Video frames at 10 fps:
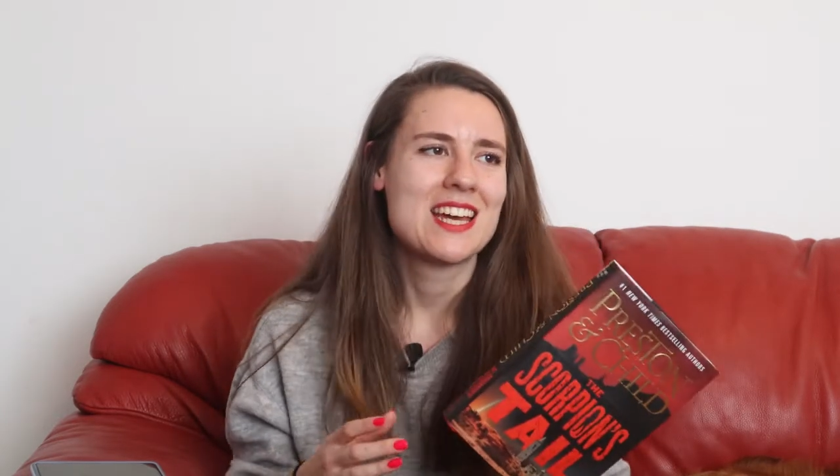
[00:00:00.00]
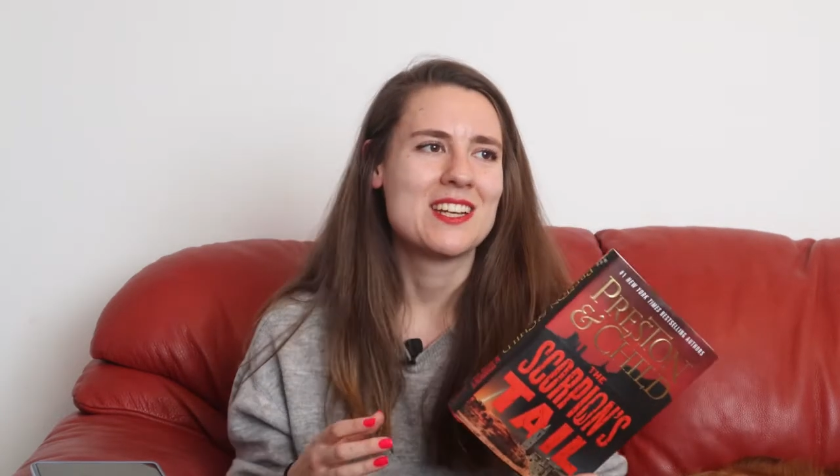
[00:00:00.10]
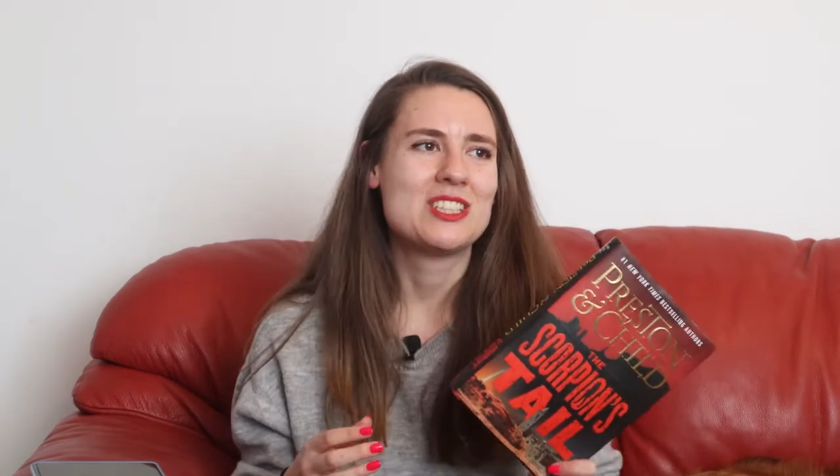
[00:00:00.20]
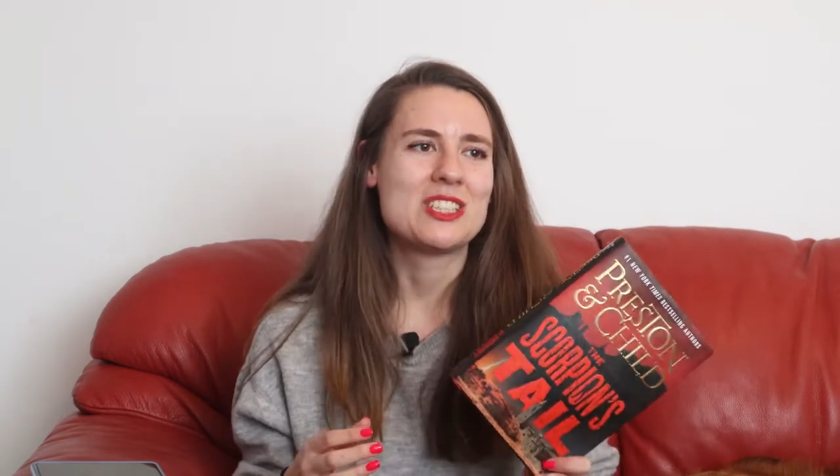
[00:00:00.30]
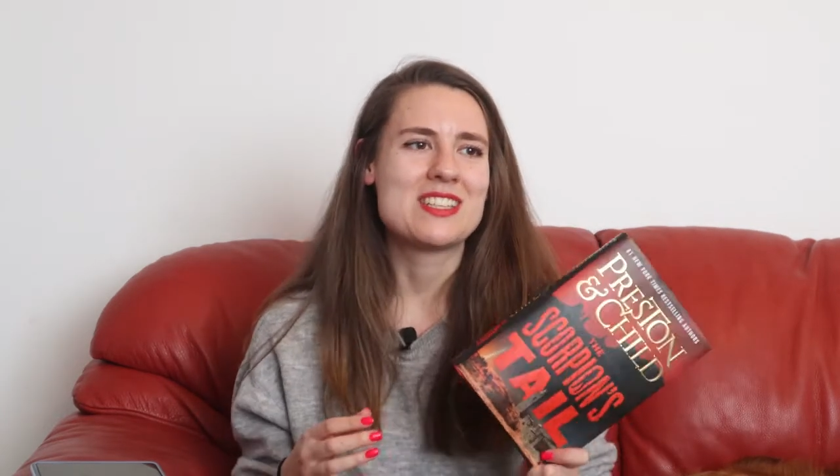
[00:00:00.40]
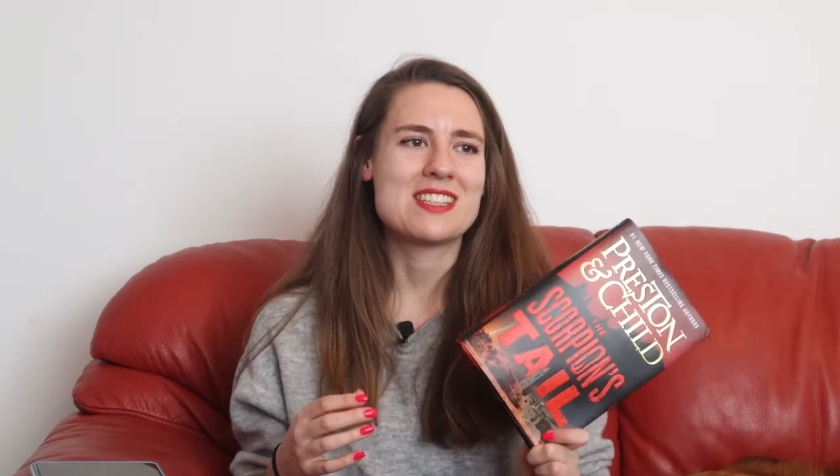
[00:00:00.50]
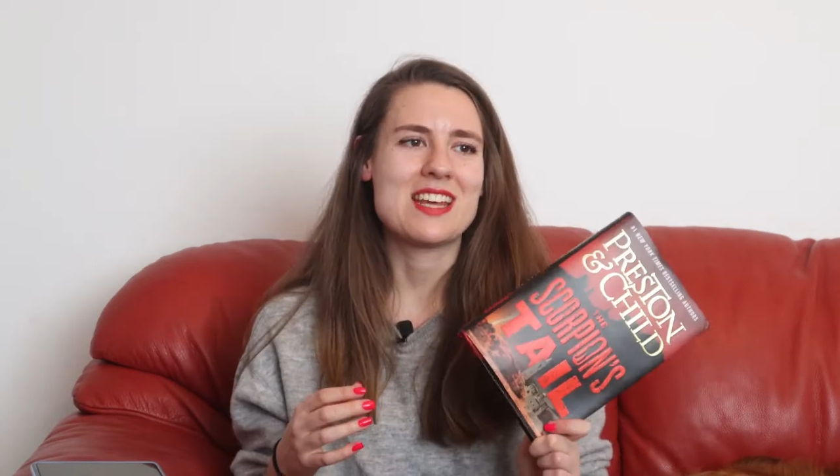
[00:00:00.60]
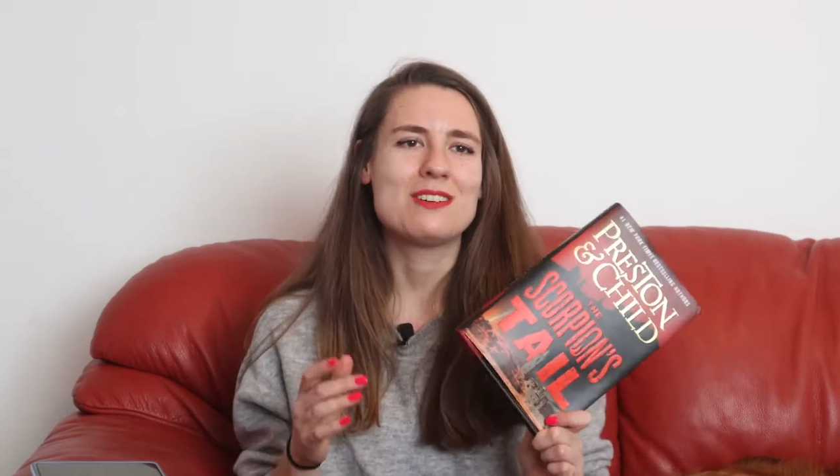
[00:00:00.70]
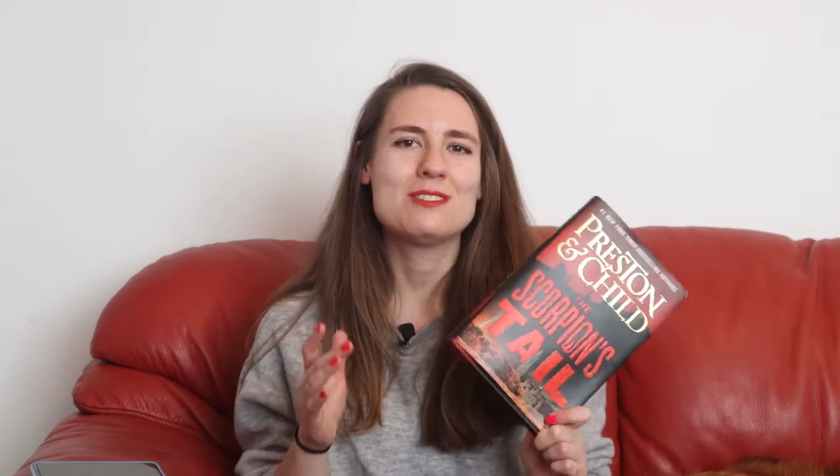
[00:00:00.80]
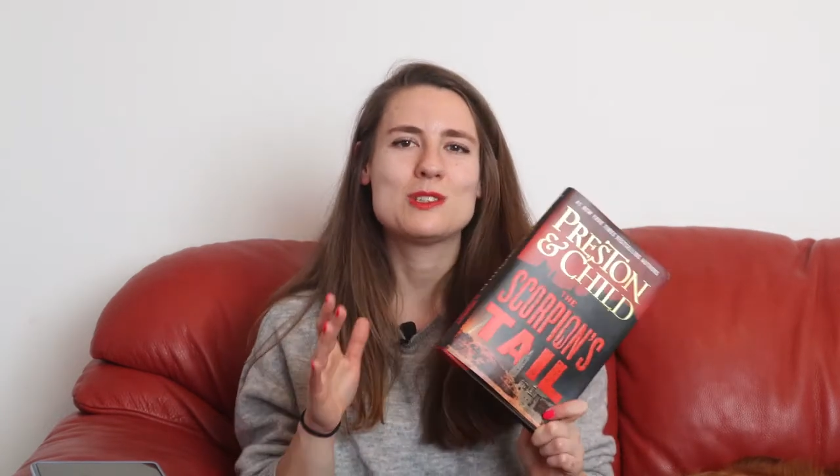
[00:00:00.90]
I
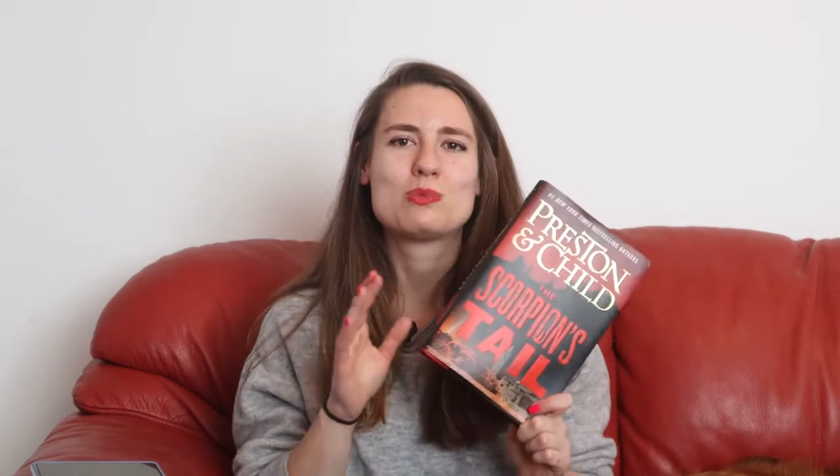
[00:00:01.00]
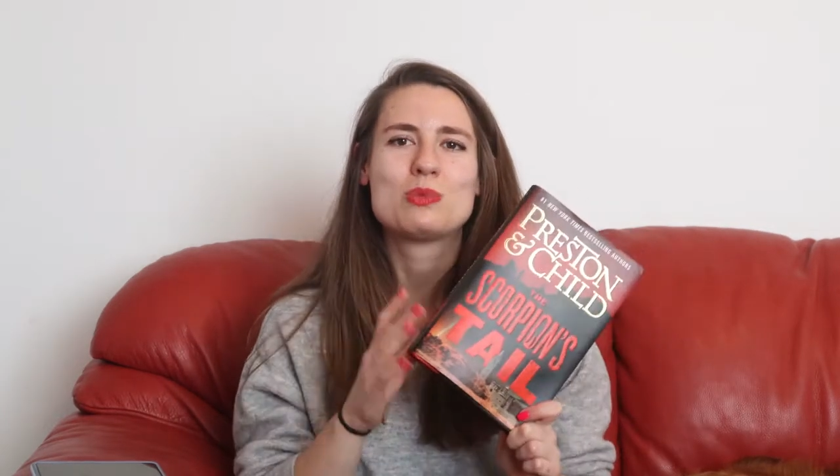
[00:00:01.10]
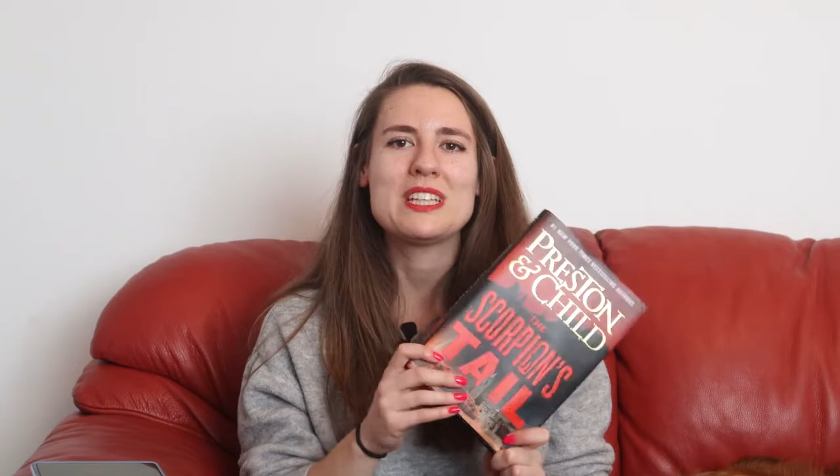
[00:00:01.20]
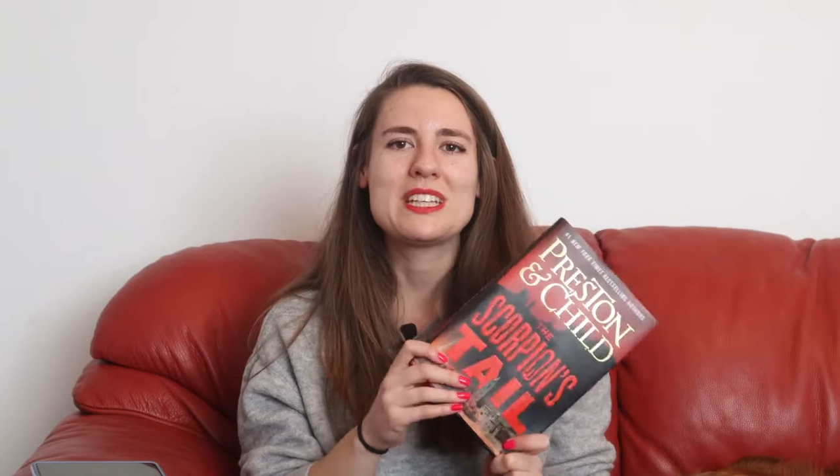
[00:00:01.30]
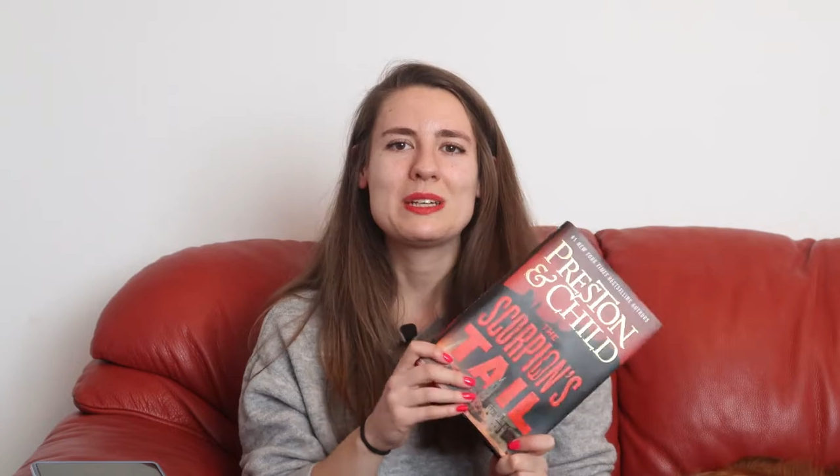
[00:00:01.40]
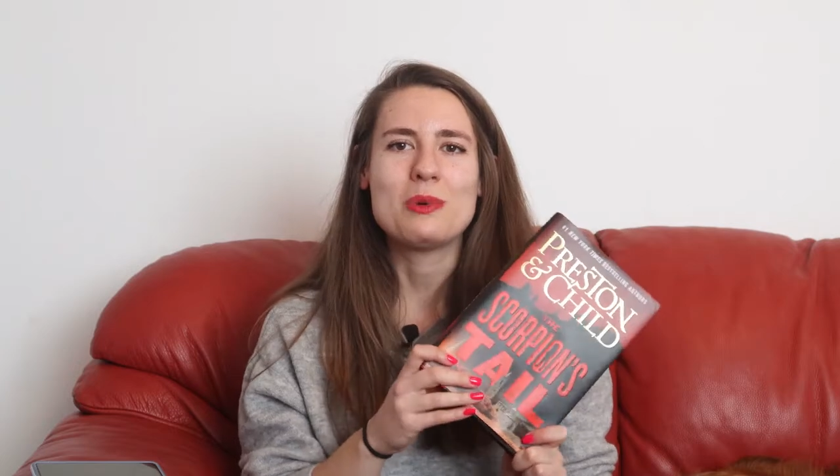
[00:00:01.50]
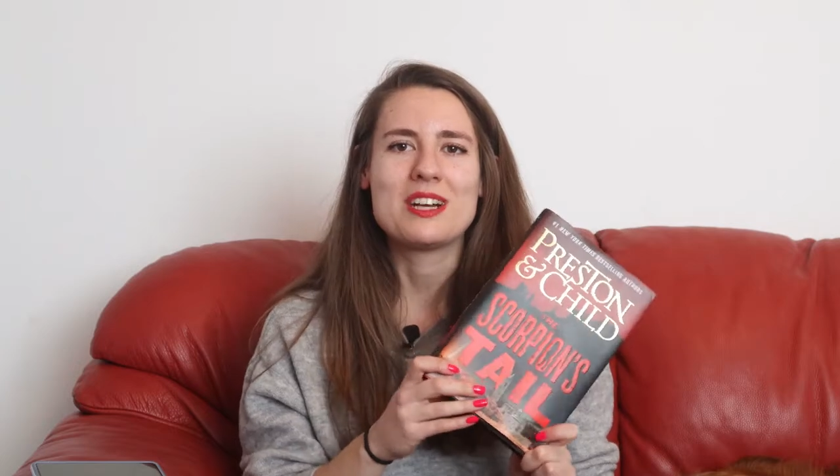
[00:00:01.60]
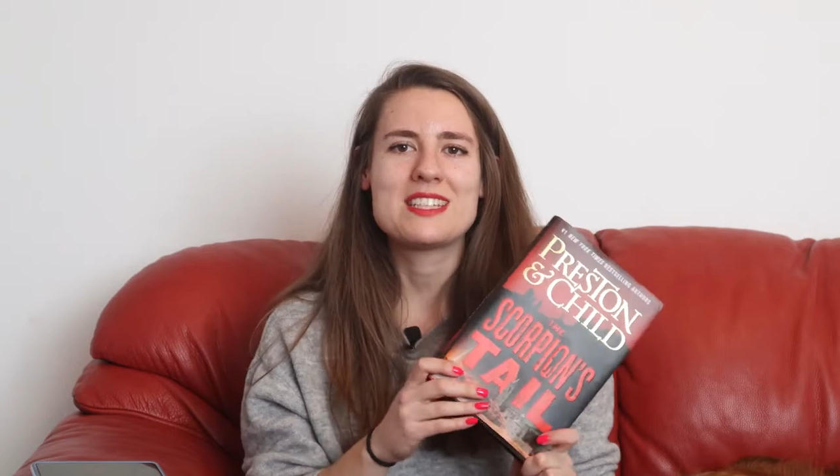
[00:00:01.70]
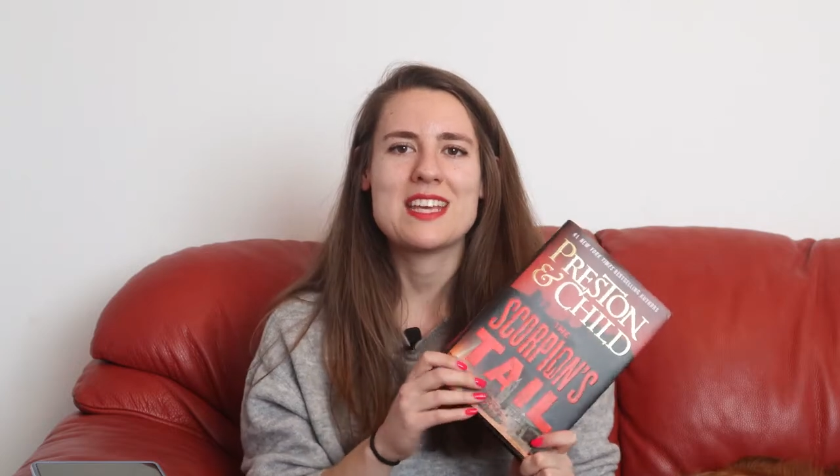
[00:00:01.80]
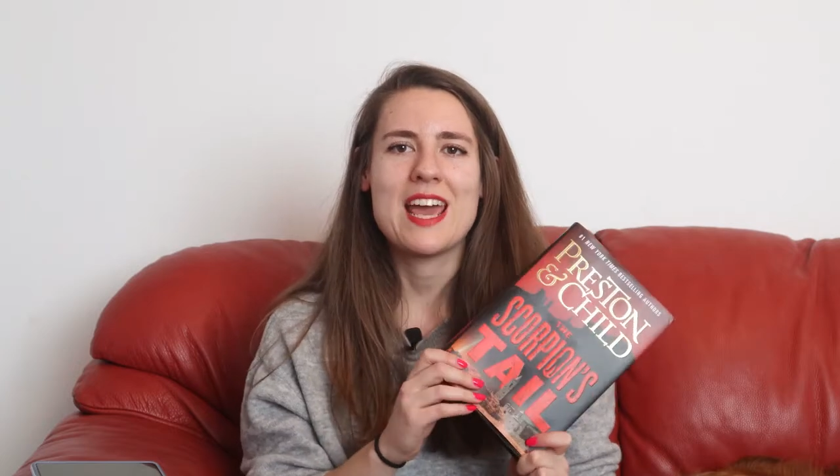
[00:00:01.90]
just really wanted